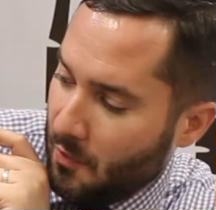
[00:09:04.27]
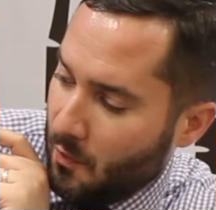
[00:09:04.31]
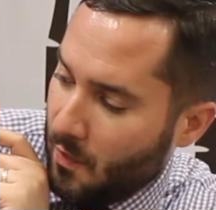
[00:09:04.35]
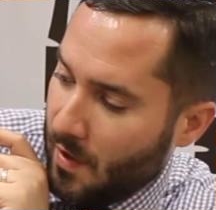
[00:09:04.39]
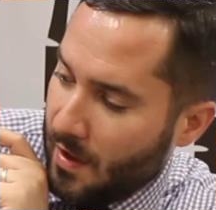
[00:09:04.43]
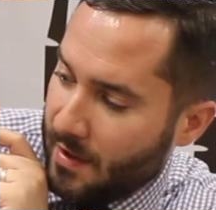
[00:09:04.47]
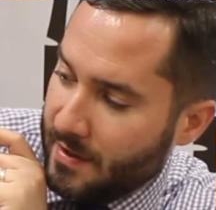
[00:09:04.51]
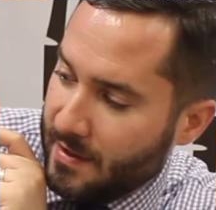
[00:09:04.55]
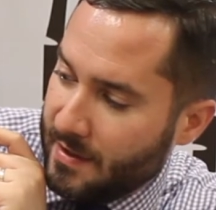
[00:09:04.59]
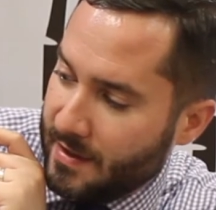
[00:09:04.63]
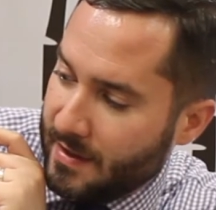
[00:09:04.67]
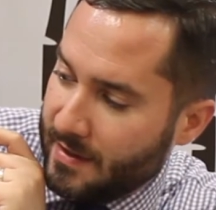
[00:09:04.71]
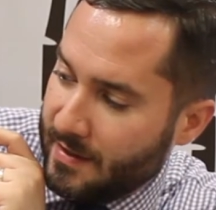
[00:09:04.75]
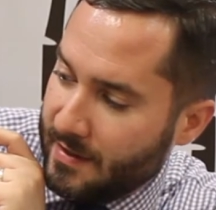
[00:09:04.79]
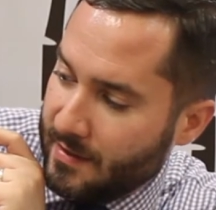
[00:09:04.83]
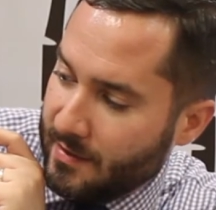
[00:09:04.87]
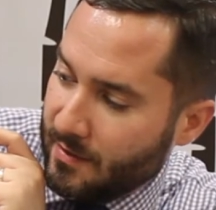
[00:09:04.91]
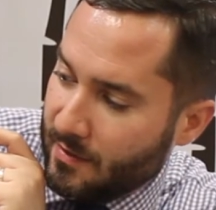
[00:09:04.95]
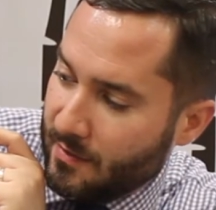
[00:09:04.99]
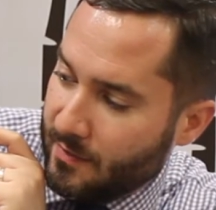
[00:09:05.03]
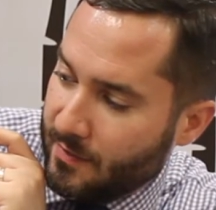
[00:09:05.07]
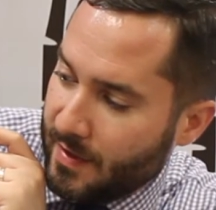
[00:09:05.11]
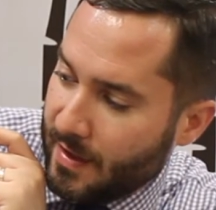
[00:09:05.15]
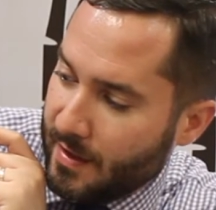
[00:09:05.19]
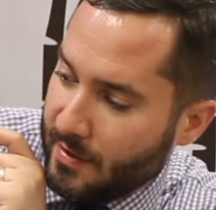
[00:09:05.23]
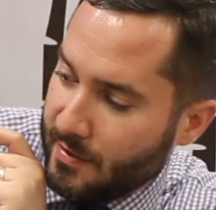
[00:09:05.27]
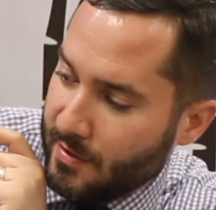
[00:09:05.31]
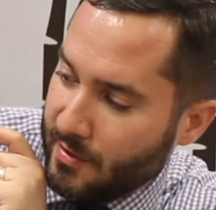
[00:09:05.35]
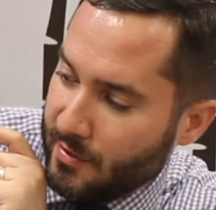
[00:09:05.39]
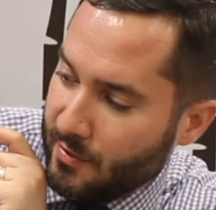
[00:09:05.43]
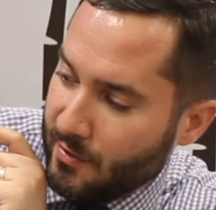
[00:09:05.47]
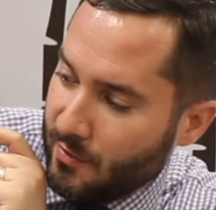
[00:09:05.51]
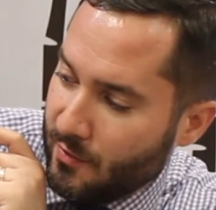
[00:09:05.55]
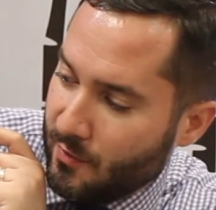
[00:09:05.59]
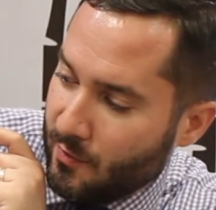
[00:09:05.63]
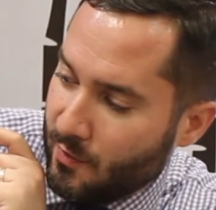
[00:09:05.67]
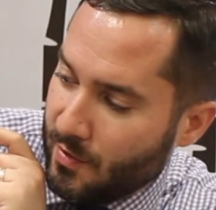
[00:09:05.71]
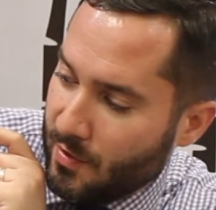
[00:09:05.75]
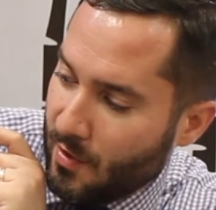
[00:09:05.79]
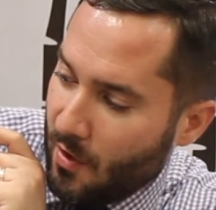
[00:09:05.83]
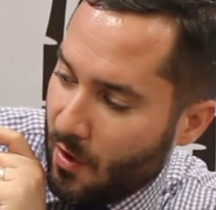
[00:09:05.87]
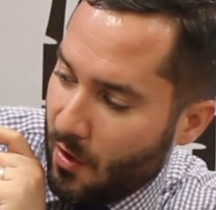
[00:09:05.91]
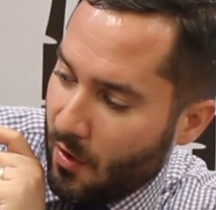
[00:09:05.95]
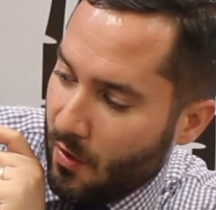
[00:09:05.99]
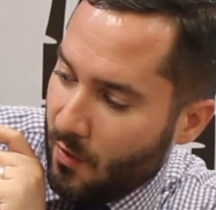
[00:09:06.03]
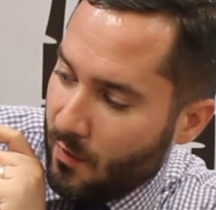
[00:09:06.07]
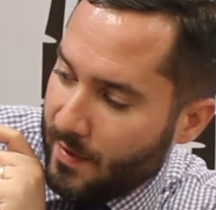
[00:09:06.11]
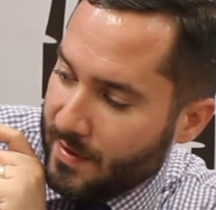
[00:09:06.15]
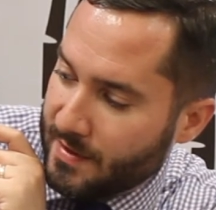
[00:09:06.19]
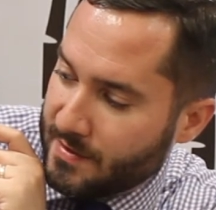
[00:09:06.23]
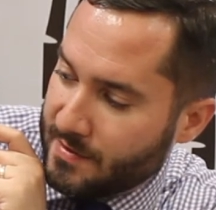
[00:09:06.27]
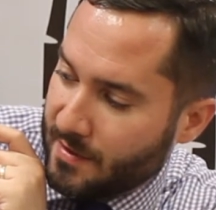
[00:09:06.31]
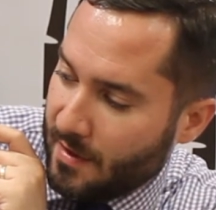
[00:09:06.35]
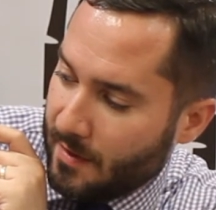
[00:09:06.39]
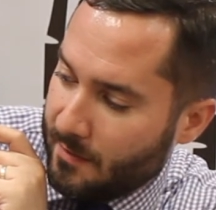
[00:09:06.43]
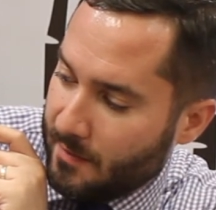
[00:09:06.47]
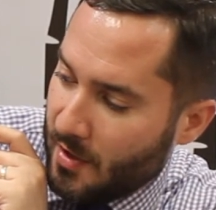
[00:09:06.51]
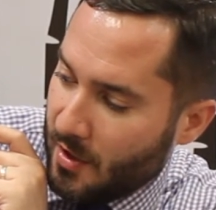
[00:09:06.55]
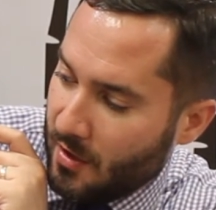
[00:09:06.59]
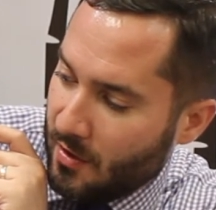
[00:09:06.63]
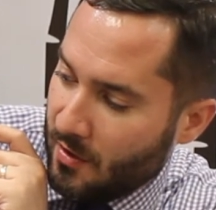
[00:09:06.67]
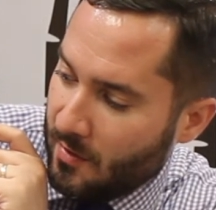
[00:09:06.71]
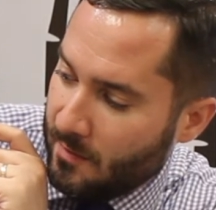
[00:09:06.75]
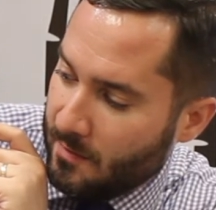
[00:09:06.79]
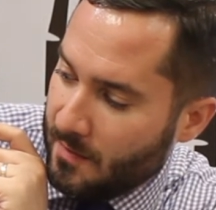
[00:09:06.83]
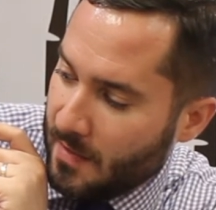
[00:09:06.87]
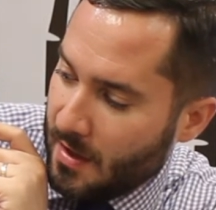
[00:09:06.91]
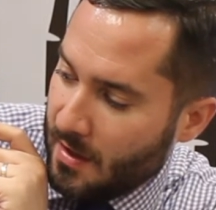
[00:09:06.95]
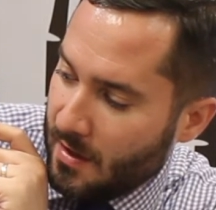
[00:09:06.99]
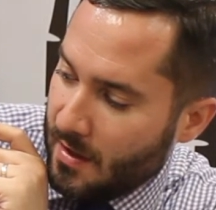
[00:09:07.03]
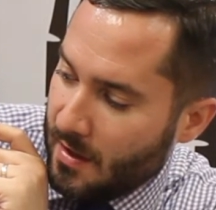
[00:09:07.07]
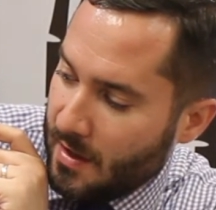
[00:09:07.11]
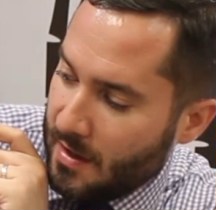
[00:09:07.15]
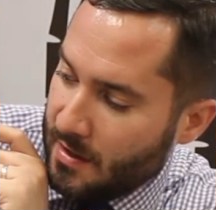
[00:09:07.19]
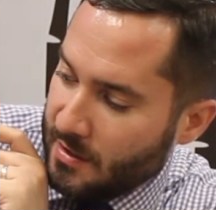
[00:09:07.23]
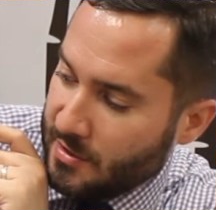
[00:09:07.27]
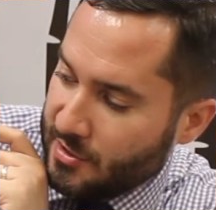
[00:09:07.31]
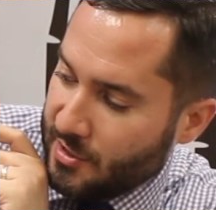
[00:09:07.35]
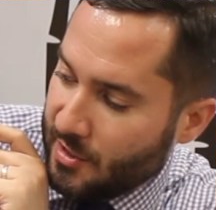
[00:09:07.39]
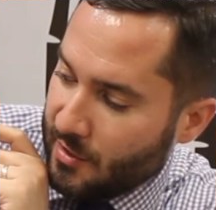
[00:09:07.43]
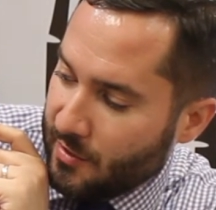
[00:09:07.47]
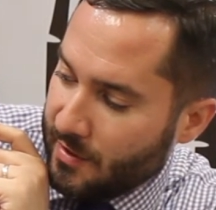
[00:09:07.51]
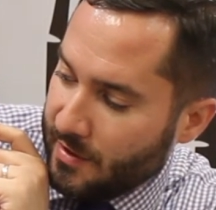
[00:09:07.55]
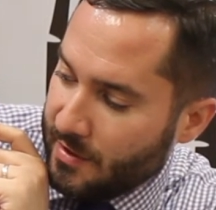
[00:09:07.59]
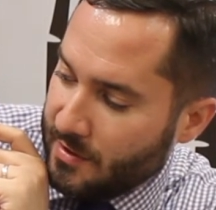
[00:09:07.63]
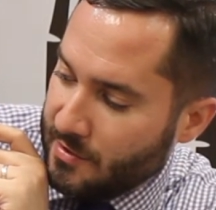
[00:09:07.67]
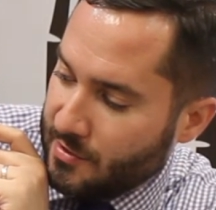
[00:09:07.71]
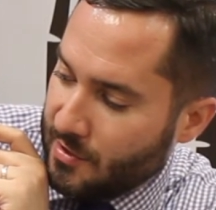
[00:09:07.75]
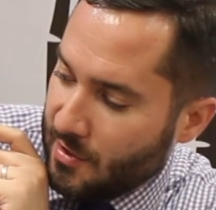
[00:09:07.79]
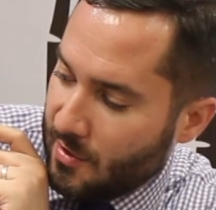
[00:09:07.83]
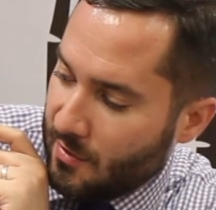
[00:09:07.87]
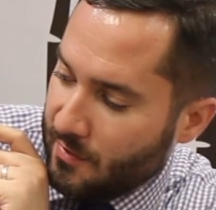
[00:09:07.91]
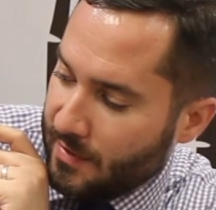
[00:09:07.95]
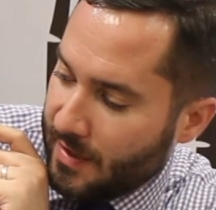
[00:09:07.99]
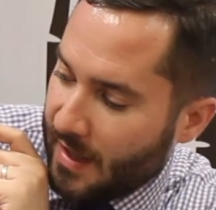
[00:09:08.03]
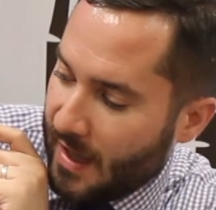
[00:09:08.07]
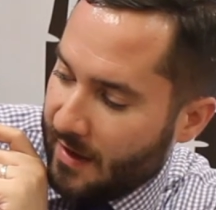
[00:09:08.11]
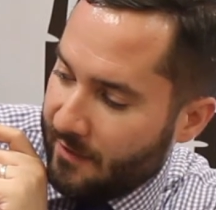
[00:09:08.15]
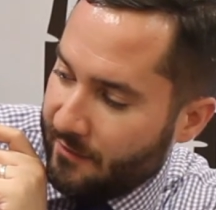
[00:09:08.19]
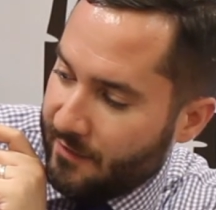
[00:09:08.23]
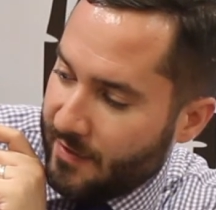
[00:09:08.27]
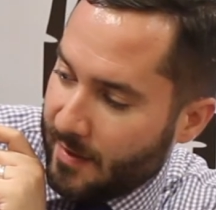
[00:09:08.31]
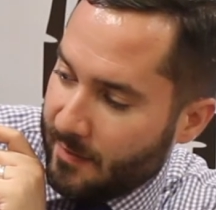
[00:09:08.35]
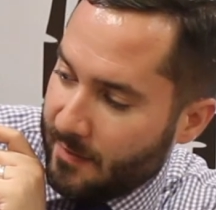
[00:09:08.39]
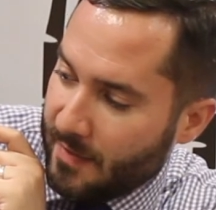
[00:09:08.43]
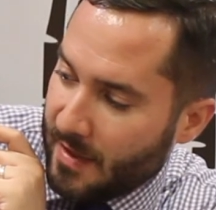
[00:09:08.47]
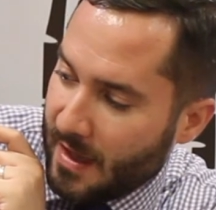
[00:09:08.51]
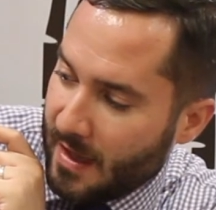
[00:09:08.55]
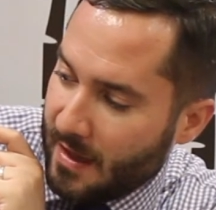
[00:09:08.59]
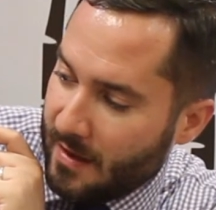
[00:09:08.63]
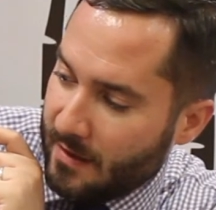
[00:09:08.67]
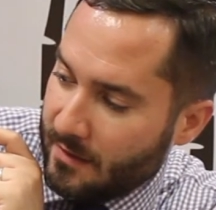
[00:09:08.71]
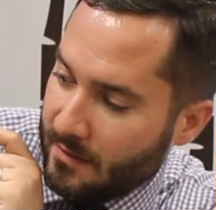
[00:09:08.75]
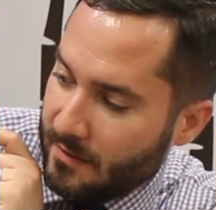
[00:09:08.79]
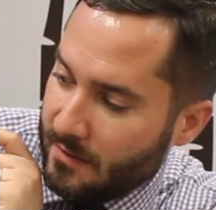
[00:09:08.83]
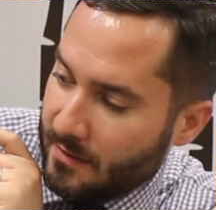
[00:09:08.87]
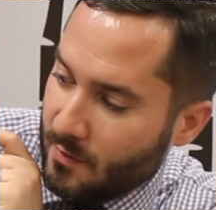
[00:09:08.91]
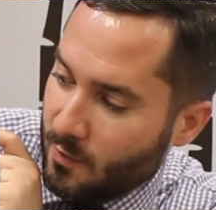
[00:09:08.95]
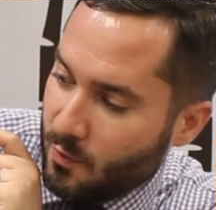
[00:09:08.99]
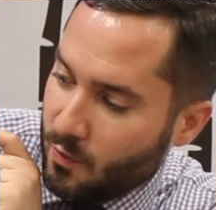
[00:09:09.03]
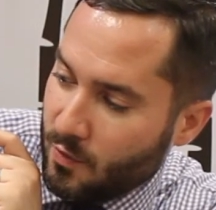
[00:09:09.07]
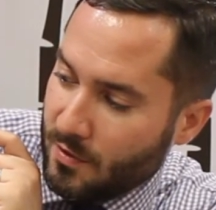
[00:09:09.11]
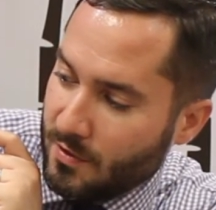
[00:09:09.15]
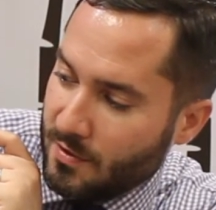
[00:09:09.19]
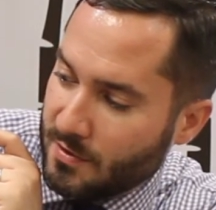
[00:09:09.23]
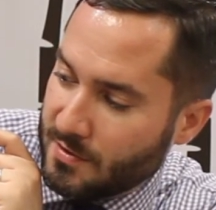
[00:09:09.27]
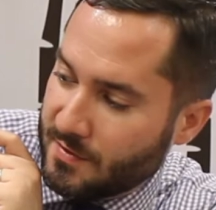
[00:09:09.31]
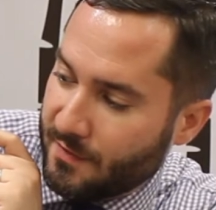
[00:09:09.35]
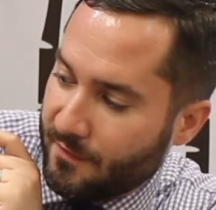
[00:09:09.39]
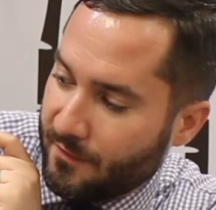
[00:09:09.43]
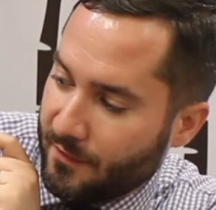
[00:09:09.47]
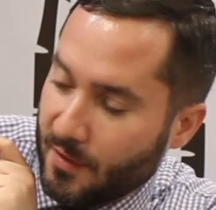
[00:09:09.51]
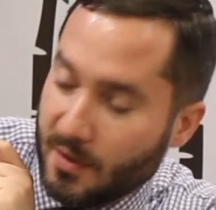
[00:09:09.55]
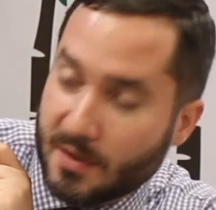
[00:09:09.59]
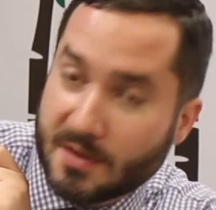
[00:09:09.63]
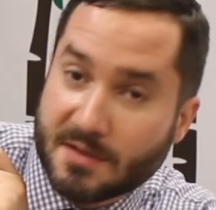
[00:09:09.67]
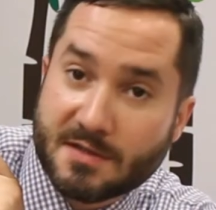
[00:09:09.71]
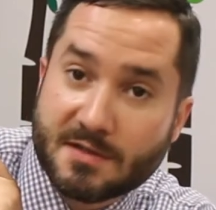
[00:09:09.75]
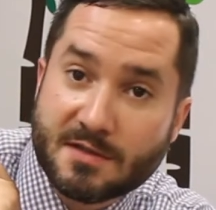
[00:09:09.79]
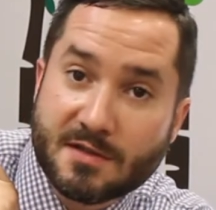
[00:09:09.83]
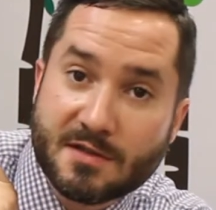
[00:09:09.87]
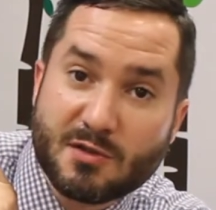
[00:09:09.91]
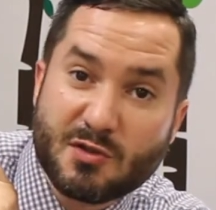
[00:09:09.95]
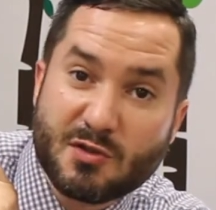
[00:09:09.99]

wanted a hero they knew would always come home. Jerry and Joe gave them that, the world's first